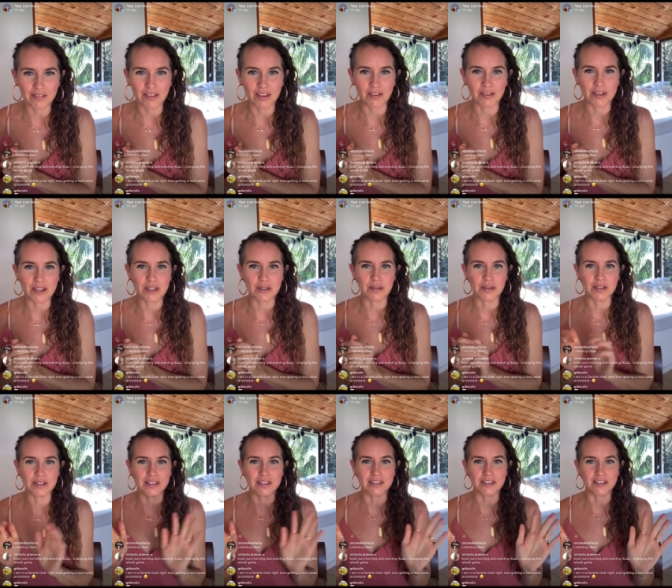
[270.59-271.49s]
ritual
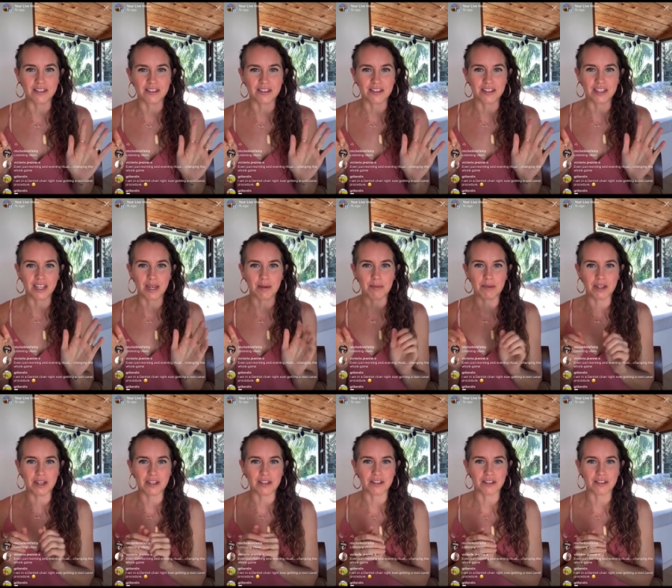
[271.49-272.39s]
is just game
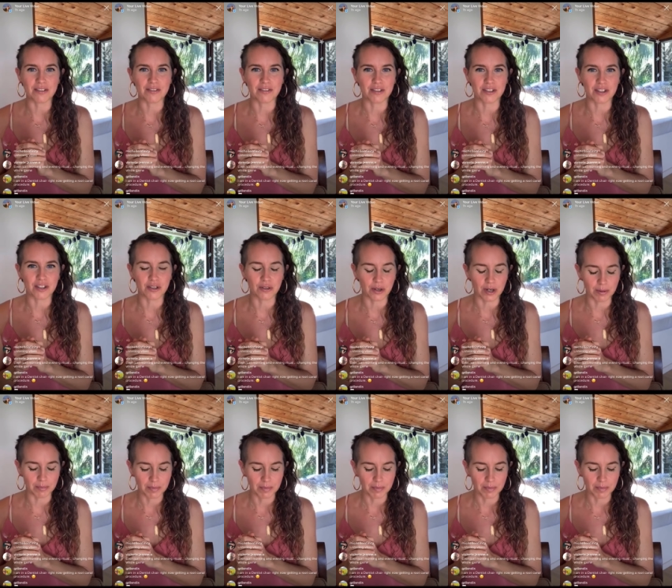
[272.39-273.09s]
changer for sure.